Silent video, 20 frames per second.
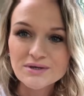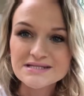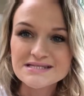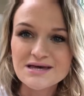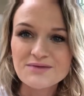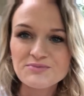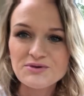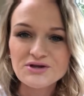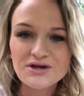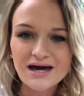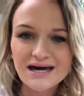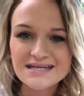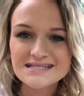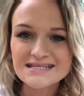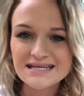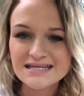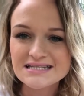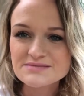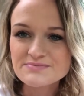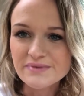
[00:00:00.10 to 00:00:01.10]
What's up, you guys?
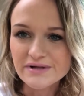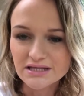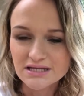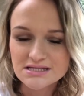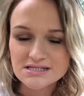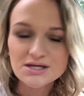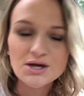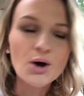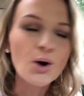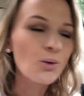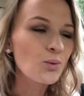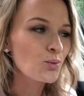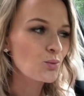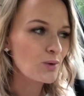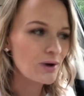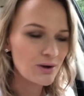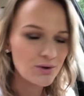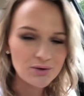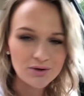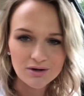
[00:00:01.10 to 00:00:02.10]
It's Melissa.
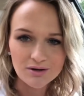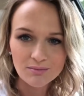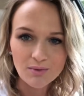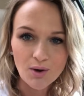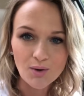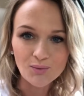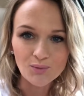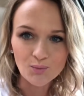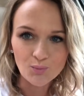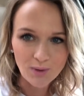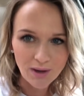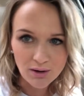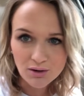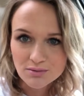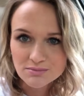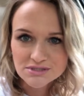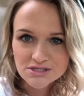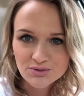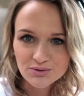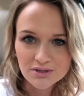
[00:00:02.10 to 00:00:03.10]
Welcome
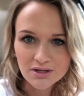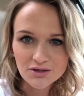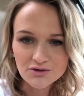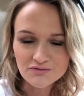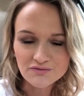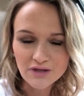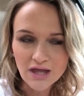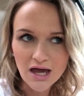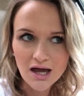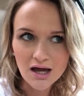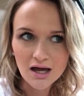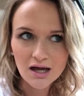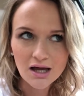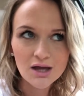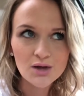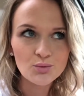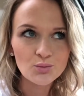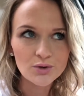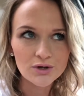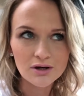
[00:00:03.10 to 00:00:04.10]
to another
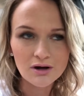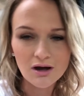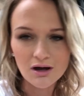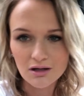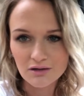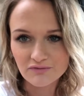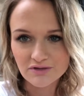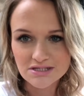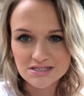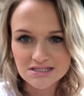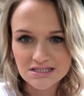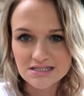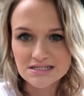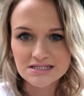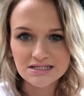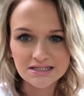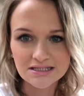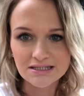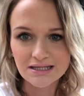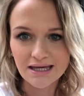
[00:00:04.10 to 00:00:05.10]
vlog. We're obviously
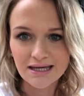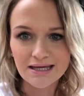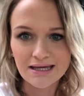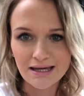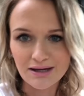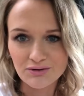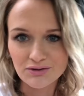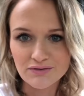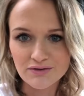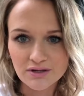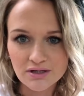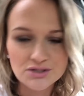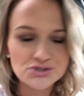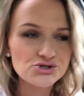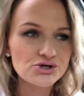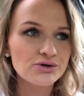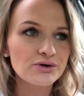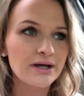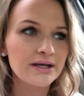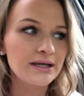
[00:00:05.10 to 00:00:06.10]
sitting like out in the
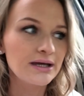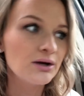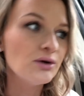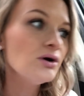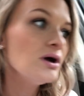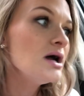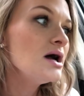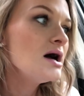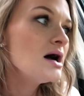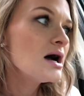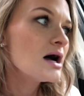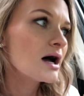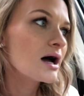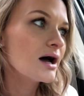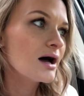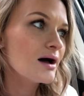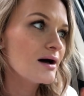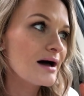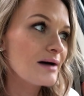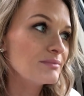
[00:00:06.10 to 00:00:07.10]
country right now.
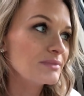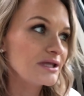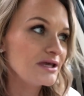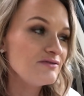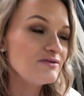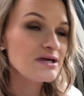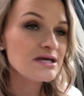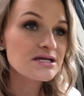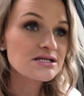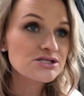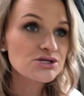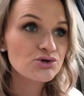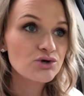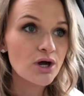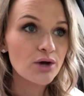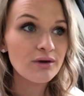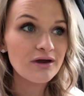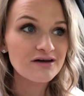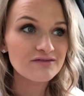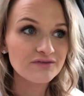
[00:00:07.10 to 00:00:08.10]
I'm leaving to
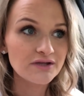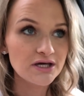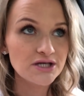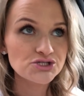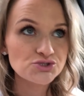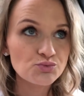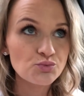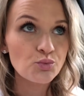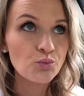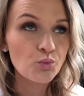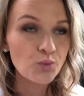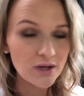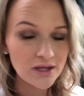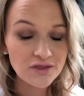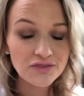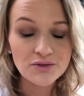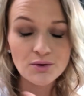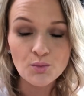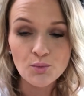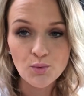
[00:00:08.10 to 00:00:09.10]
go have lunch
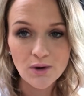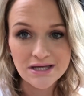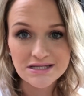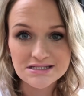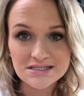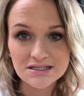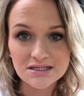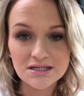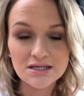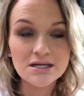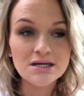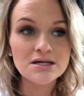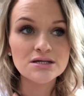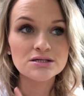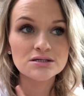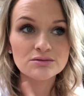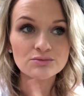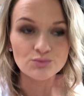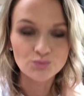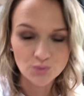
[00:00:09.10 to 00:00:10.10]
with Wesley,
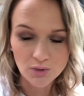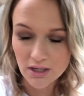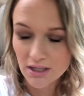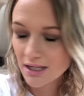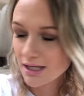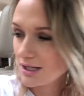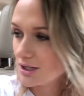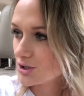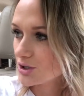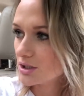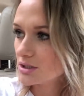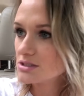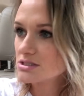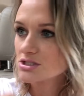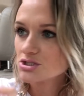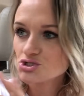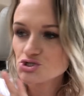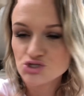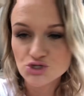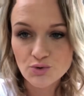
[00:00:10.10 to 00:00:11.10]
run errands,
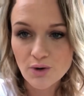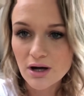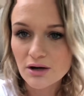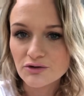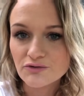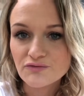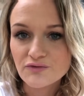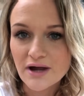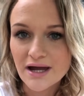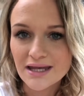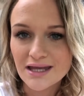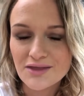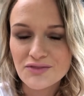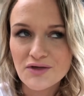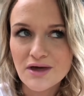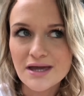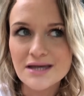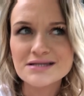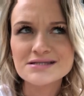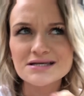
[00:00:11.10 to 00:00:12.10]
do all the Friday
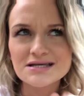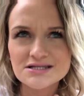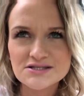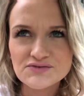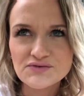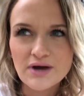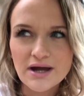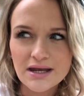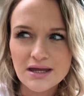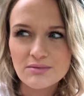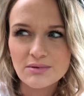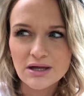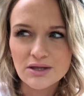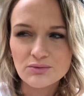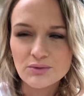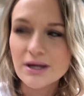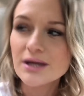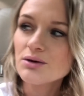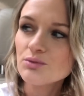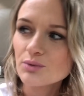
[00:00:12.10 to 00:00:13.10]
things. It's Friday, by
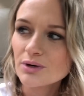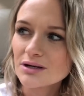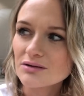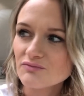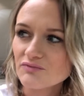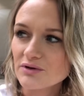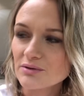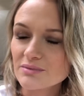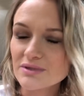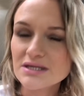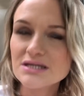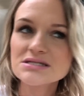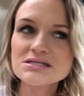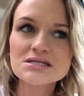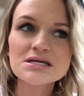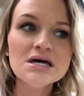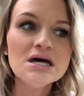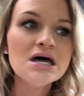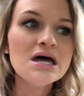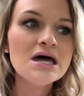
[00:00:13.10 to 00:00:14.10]
the way, while I'm filming
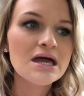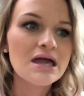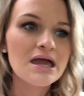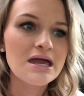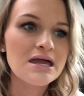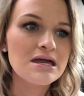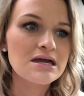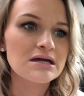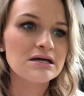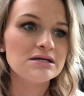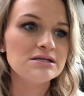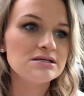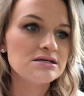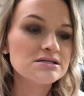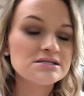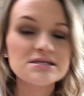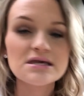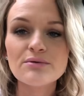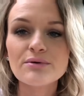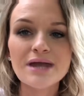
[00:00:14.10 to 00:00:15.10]
this, and
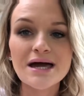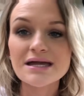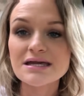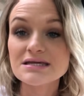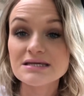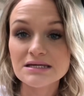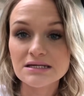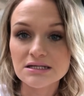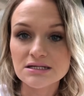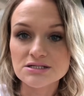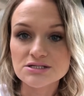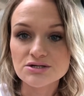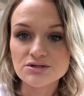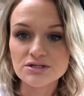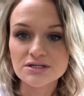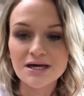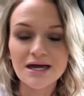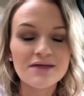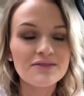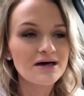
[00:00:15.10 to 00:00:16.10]
see what I can get into
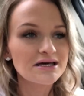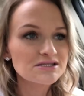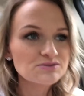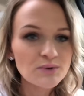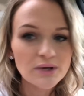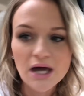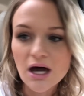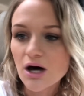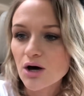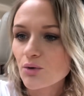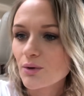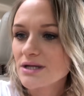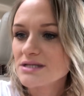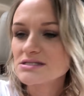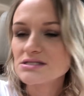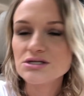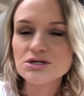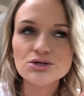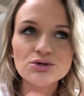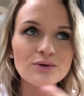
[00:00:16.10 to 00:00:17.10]
today. That's what I
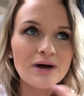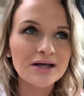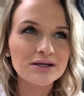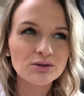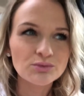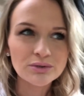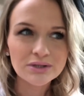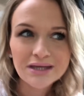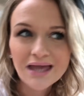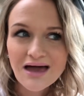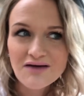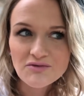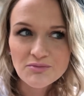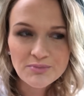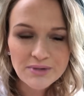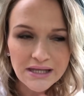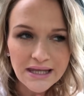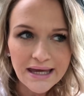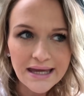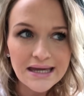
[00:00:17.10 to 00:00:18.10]
always do. I don't really have a
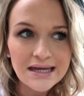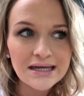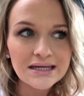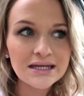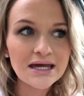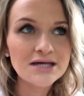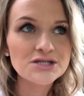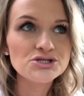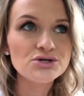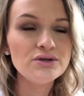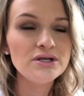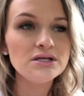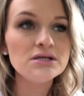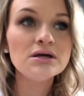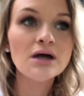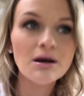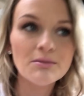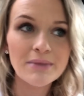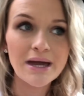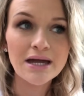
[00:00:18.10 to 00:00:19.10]
plan. I do need to
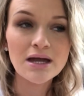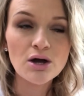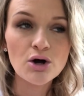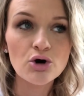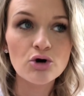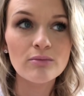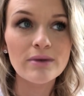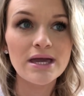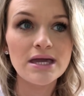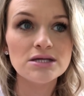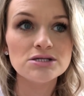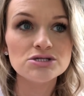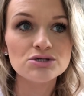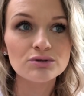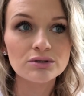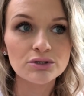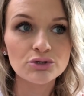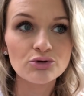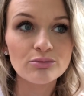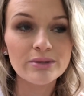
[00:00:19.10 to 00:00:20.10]
come back home and
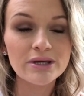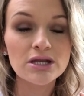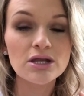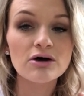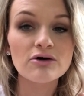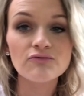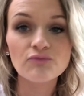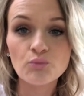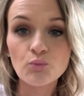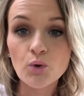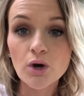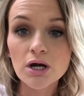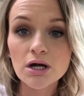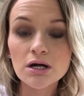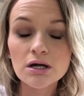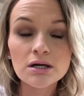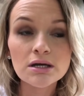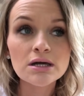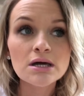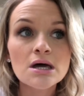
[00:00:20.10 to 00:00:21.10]
do a little bit of
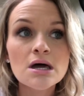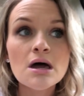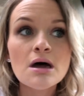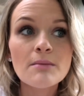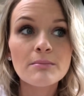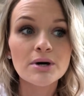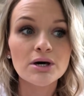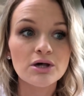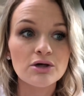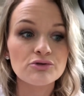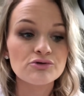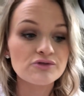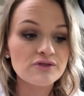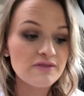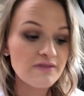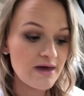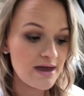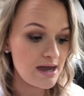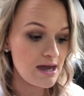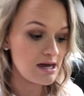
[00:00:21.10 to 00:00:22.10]
work, but other
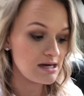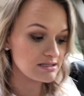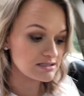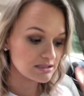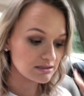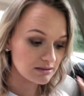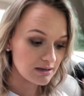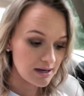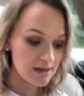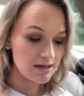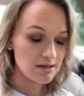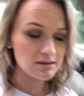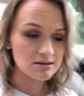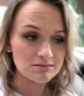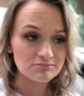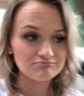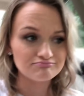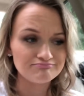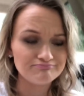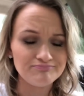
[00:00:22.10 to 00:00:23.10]
than that, like,
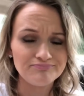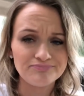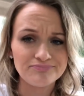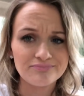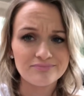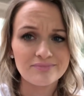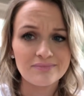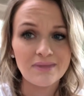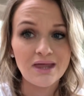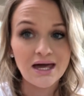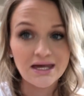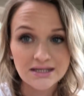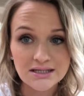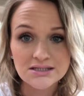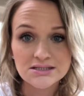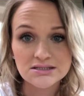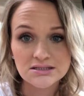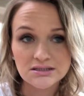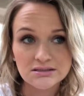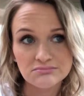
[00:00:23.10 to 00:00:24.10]
I
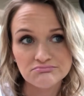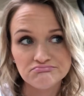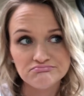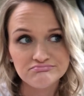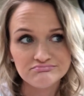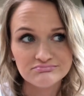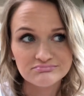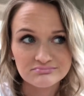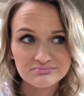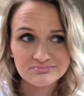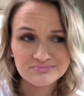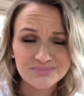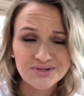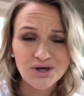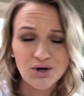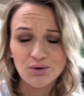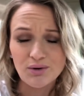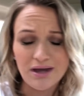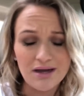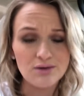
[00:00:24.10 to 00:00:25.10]
need to
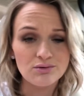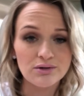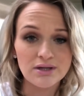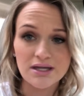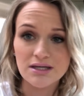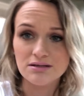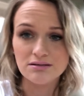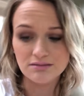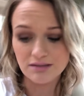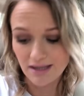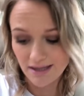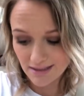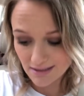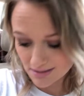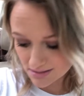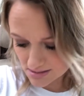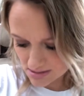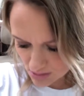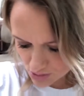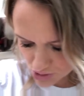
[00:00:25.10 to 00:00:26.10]
go out and
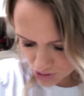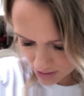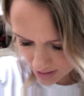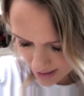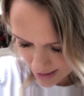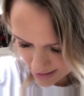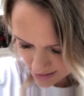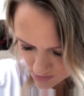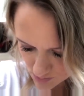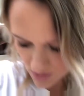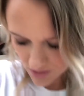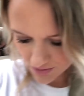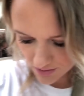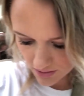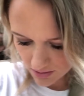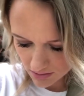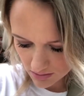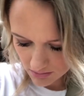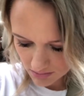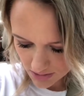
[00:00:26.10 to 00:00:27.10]
like socialize with,
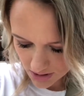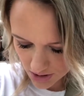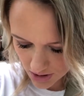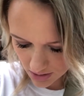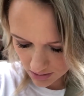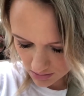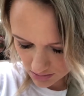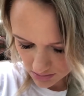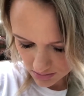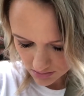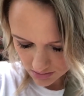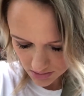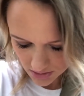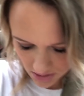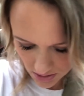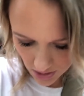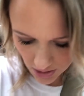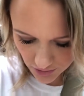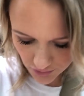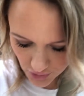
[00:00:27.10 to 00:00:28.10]
you know,
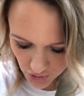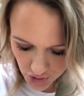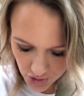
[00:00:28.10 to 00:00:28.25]
other